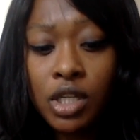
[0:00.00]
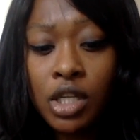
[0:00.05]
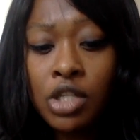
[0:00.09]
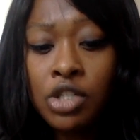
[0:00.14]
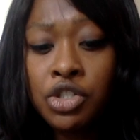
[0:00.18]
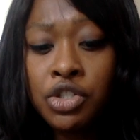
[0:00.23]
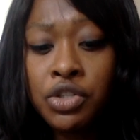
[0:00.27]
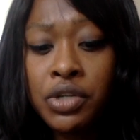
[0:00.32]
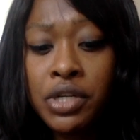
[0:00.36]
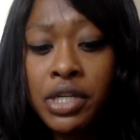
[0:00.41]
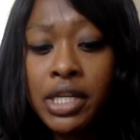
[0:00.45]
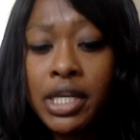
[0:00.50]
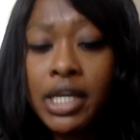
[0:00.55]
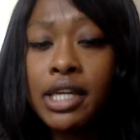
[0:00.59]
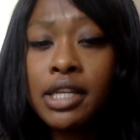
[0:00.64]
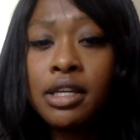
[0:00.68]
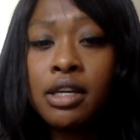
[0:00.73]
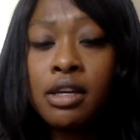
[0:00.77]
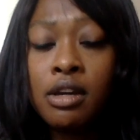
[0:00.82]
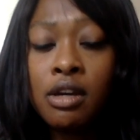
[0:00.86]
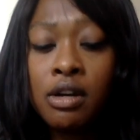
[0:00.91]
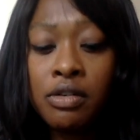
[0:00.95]
treated
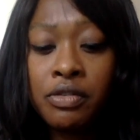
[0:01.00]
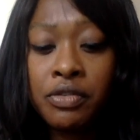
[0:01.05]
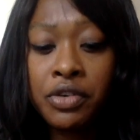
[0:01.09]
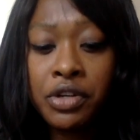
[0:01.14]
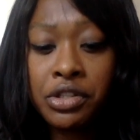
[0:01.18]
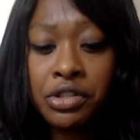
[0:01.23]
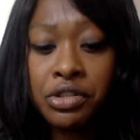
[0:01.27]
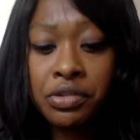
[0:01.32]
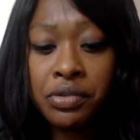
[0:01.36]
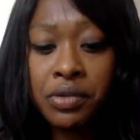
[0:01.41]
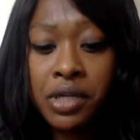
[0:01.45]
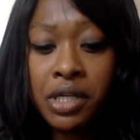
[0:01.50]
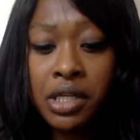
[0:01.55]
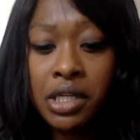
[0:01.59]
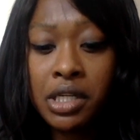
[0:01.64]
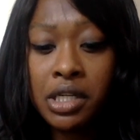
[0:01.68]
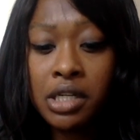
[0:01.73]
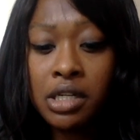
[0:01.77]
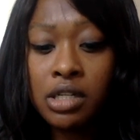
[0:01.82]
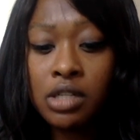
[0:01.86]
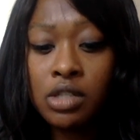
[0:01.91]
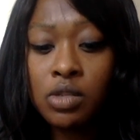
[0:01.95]
for 3
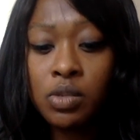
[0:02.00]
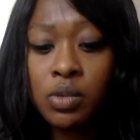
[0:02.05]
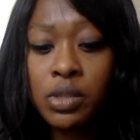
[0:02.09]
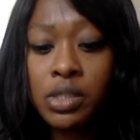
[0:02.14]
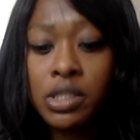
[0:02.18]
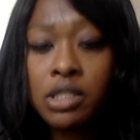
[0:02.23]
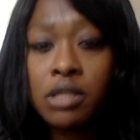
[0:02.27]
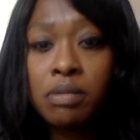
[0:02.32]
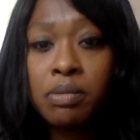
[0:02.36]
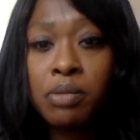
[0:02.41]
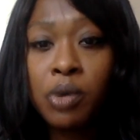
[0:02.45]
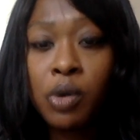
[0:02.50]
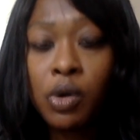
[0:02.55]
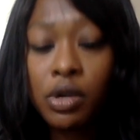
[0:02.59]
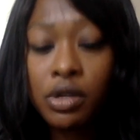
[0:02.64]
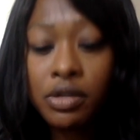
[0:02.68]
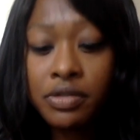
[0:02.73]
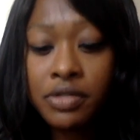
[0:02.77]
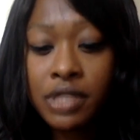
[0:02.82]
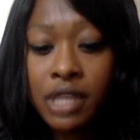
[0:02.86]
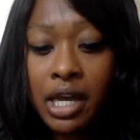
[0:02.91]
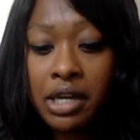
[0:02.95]
years with
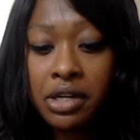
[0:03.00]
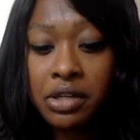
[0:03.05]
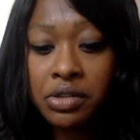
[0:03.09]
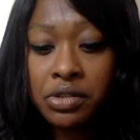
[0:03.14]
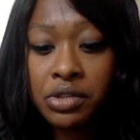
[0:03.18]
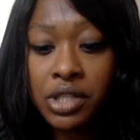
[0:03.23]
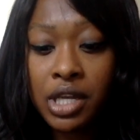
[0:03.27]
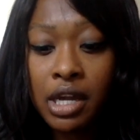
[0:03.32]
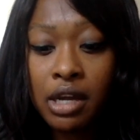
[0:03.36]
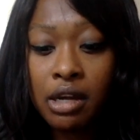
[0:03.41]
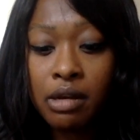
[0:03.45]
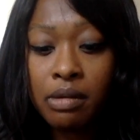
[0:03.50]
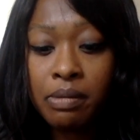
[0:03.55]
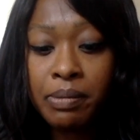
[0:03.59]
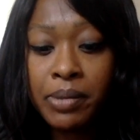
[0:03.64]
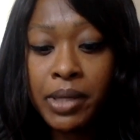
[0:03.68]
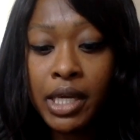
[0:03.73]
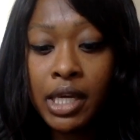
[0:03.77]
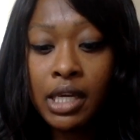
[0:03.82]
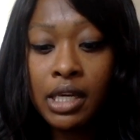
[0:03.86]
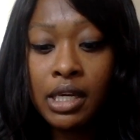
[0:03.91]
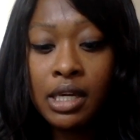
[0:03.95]
supportive
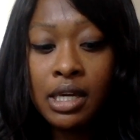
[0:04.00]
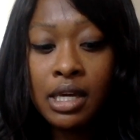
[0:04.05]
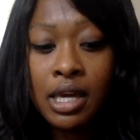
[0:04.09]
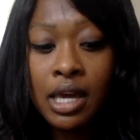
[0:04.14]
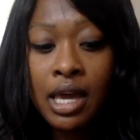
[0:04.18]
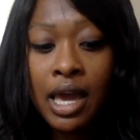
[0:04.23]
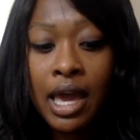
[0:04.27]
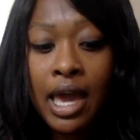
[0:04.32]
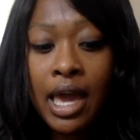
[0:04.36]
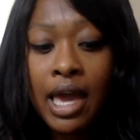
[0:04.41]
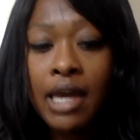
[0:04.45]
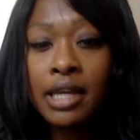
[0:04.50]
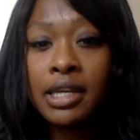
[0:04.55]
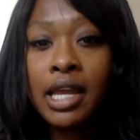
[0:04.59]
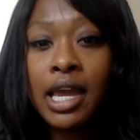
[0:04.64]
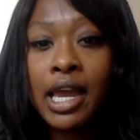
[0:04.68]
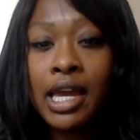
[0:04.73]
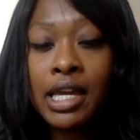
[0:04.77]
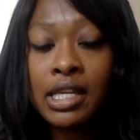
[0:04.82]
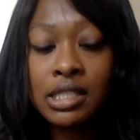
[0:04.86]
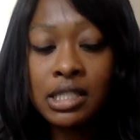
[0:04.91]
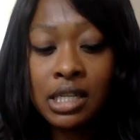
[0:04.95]
psychotherapy and
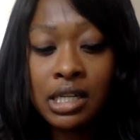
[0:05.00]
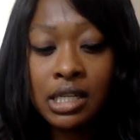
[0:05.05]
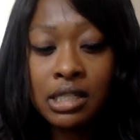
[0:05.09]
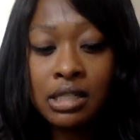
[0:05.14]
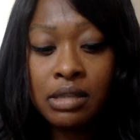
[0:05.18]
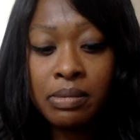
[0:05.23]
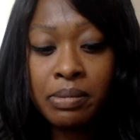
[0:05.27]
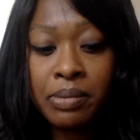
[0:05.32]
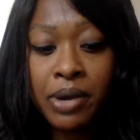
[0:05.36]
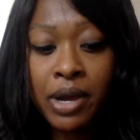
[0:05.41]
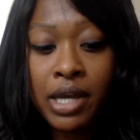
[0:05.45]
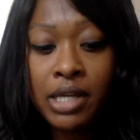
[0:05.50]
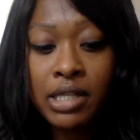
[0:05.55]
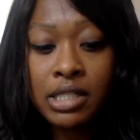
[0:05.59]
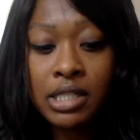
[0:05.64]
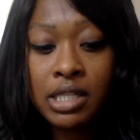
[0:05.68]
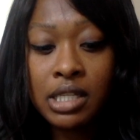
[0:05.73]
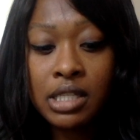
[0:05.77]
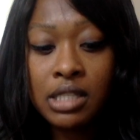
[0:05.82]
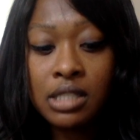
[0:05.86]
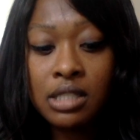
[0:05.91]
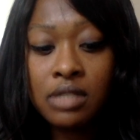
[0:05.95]

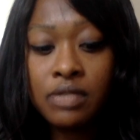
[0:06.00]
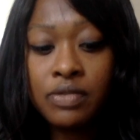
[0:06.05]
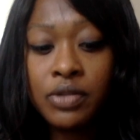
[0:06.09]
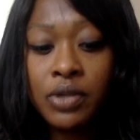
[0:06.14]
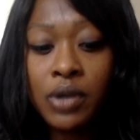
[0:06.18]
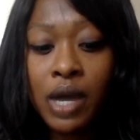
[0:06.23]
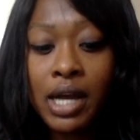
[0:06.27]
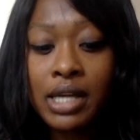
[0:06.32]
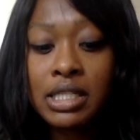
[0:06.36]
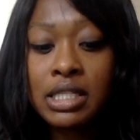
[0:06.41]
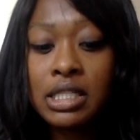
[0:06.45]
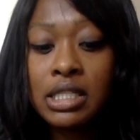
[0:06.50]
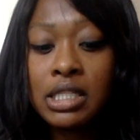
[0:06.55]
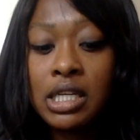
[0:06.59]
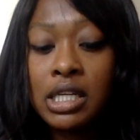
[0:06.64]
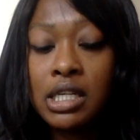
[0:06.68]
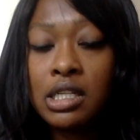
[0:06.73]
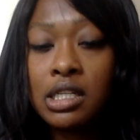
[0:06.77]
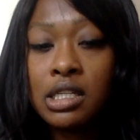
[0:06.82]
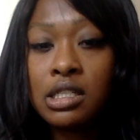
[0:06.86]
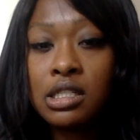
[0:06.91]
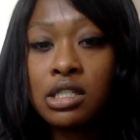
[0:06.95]
antidepressants,
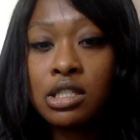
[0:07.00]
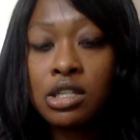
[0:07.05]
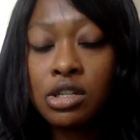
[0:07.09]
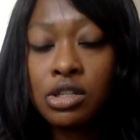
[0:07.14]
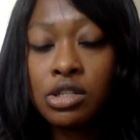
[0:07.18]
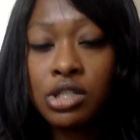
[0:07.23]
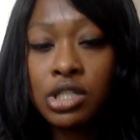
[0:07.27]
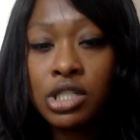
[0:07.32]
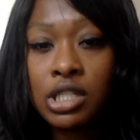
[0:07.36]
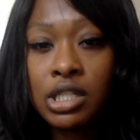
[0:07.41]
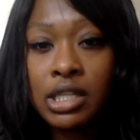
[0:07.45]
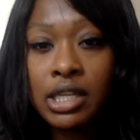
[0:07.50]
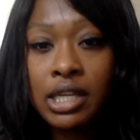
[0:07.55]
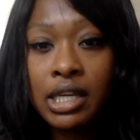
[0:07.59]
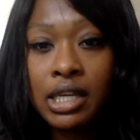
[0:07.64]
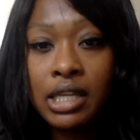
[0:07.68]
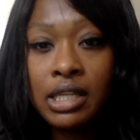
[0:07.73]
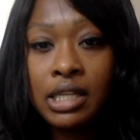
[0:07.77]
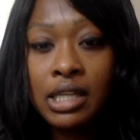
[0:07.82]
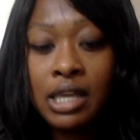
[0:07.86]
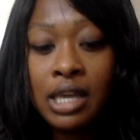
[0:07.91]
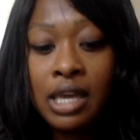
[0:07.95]
fluoxetine and
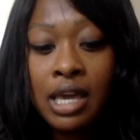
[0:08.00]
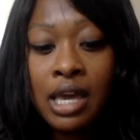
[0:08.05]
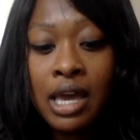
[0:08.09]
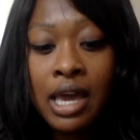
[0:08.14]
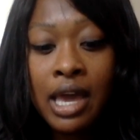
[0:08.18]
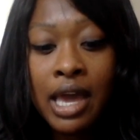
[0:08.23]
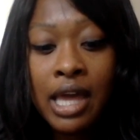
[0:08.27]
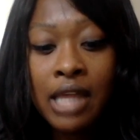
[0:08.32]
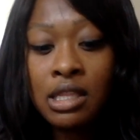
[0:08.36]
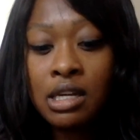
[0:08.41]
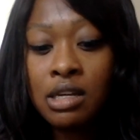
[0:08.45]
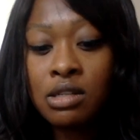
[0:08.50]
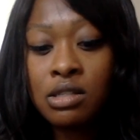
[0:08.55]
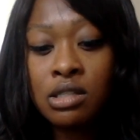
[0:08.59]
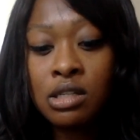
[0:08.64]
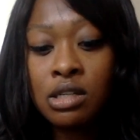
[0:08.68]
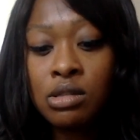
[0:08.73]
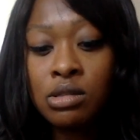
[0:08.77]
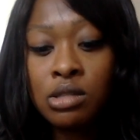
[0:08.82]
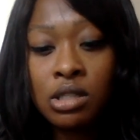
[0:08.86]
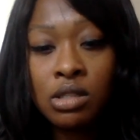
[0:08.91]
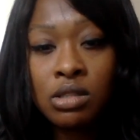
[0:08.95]
sertraline, and there's
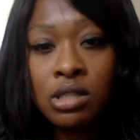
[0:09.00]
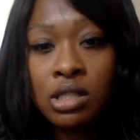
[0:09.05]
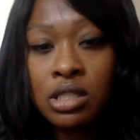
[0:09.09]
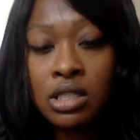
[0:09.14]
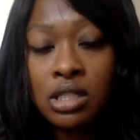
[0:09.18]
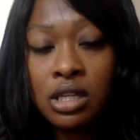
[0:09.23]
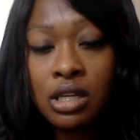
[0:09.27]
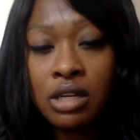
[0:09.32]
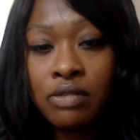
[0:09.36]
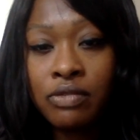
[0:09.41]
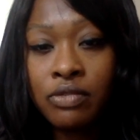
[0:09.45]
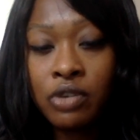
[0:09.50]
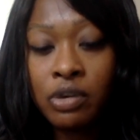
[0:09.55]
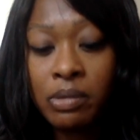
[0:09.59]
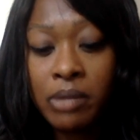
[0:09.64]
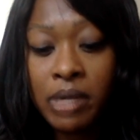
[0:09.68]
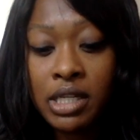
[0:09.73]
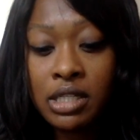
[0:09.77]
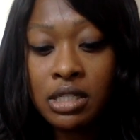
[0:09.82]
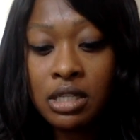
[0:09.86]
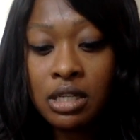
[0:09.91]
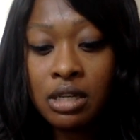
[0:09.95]
no dosage
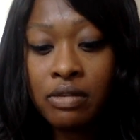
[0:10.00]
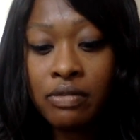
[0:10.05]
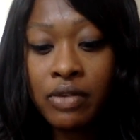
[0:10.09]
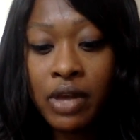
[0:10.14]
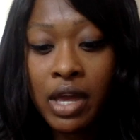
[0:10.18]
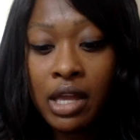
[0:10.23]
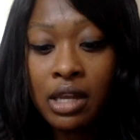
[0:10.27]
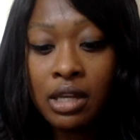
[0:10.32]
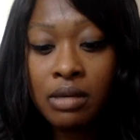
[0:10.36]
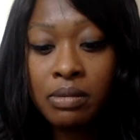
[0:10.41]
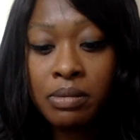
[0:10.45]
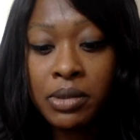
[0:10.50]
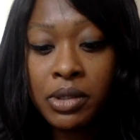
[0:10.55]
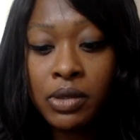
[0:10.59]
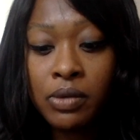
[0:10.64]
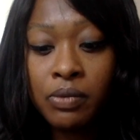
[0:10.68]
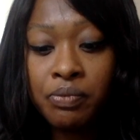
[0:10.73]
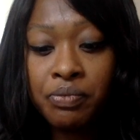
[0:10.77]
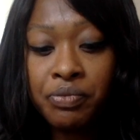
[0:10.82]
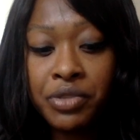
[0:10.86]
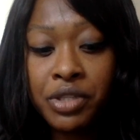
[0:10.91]
information available.